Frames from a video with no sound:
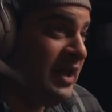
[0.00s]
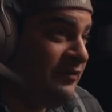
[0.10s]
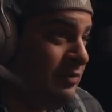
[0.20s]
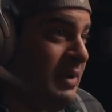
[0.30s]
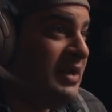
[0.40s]

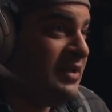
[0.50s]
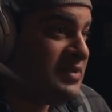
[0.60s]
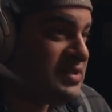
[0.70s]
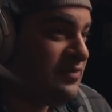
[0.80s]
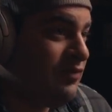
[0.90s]
level
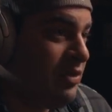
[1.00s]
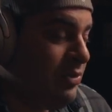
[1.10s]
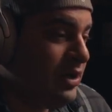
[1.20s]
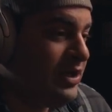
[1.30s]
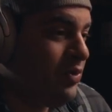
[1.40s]
maintenance for the
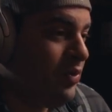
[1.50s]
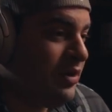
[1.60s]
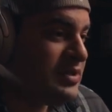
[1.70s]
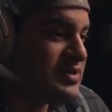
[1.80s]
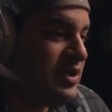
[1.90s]
Marine
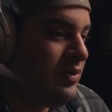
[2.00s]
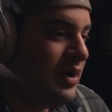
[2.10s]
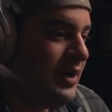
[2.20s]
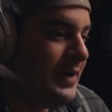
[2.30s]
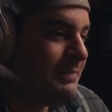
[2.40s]
Corps.
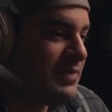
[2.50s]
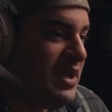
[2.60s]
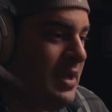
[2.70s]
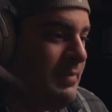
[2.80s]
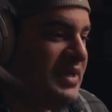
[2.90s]
So
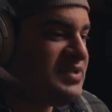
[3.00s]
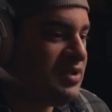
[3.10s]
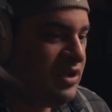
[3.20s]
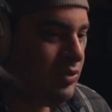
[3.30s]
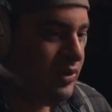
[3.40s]

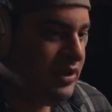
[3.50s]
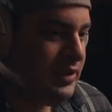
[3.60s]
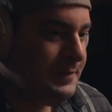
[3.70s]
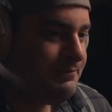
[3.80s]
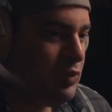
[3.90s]
basically,
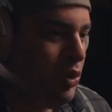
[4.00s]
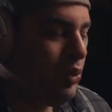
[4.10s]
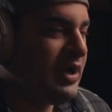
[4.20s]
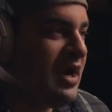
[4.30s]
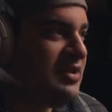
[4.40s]
we
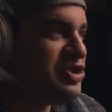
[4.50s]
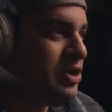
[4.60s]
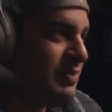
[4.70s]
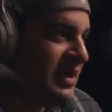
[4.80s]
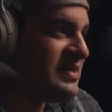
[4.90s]
work out of these
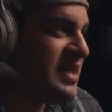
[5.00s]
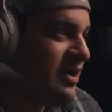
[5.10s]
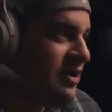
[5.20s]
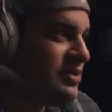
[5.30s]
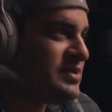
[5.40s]
shipping
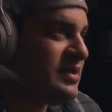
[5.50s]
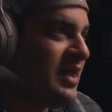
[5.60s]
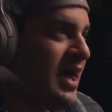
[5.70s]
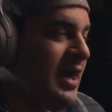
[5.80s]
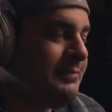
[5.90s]
containers
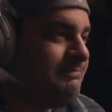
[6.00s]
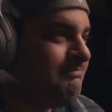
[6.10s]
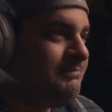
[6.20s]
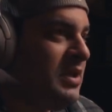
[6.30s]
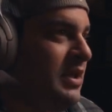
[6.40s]
that,
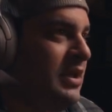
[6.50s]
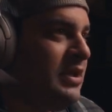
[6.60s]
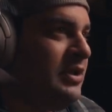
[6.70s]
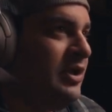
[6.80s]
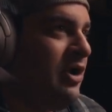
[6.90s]

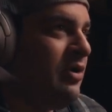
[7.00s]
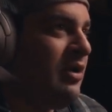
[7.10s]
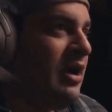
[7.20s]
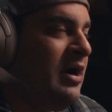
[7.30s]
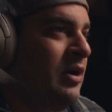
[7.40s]

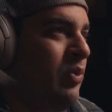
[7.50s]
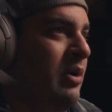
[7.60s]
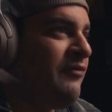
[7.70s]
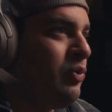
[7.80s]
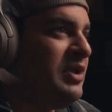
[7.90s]

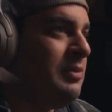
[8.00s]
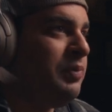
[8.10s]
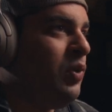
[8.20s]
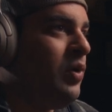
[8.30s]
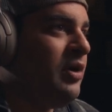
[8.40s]
whenever we
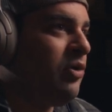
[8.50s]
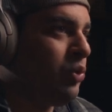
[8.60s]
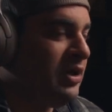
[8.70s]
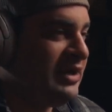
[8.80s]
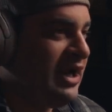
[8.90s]
deploy or
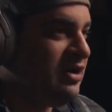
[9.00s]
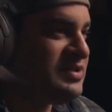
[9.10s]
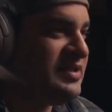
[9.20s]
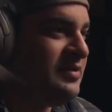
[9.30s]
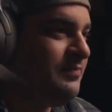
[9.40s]
we're in
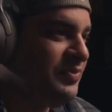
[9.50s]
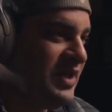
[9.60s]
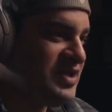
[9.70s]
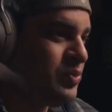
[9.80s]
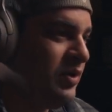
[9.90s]
garrison,
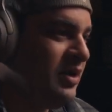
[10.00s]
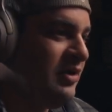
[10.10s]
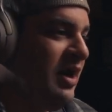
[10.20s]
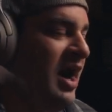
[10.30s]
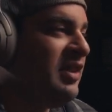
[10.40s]
that's what
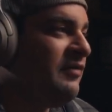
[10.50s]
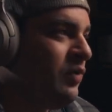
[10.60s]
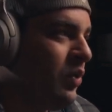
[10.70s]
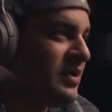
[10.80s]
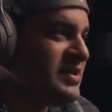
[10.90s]
the eye level
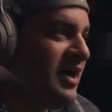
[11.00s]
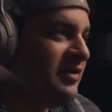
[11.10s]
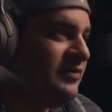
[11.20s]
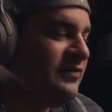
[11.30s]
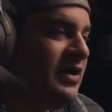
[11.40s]
works out
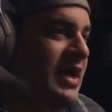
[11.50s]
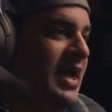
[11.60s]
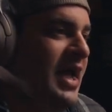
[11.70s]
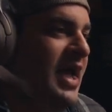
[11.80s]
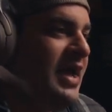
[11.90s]
of.
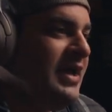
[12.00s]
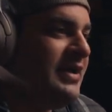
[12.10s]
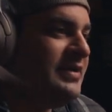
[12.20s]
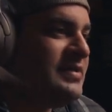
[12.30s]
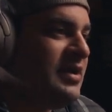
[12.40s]

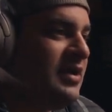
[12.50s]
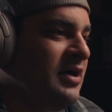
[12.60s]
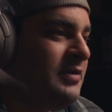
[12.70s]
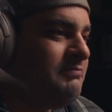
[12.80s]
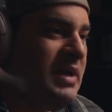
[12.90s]
And
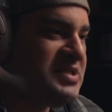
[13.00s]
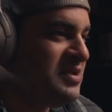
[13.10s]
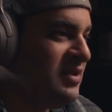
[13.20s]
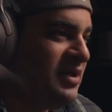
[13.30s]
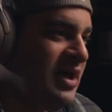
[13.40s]

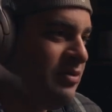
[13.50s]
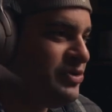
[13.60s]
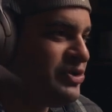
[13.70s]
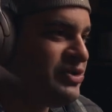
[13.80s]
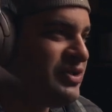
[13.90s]
basically, I
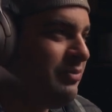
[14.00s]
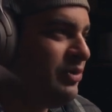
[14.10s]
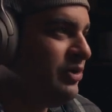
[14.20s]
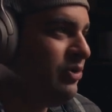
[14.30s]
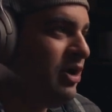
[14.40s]
was just
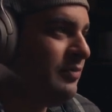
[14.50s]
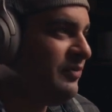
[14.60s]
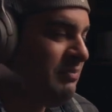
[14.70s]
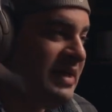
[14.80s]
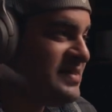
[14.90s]
someone who
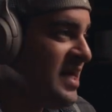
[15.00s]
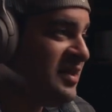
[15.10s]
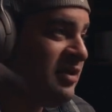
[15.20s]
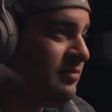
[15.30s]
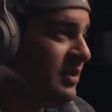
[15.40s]
helped
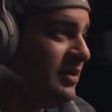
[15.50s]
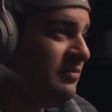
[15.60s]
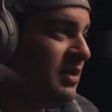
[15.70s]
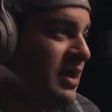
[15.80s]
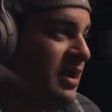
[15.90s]
maintain them
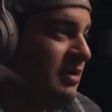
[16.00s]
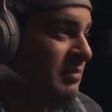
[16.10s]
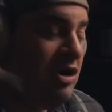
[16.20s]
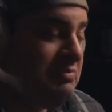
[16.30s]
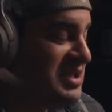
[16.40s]
and
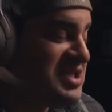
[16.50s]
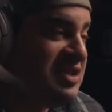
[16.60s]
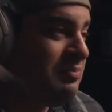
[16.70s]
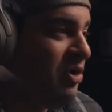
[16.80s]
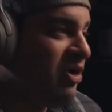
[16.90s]
helped
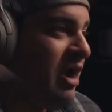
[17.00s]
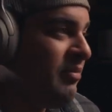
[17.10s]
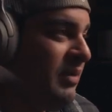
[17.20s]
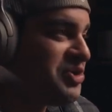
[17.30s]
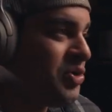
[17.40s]
maintain the program
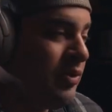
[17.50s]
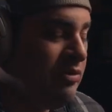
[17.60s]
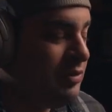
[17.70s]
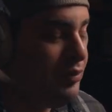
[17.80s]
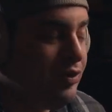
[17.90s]
and make sure we
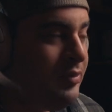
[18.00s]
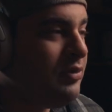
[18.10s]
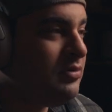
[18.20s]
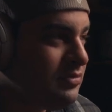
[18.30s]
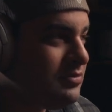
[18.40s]
were
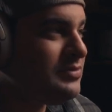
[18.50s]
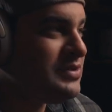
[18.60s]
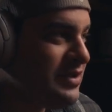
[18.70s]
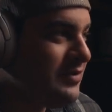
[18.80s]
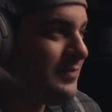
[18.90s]
deployable. So.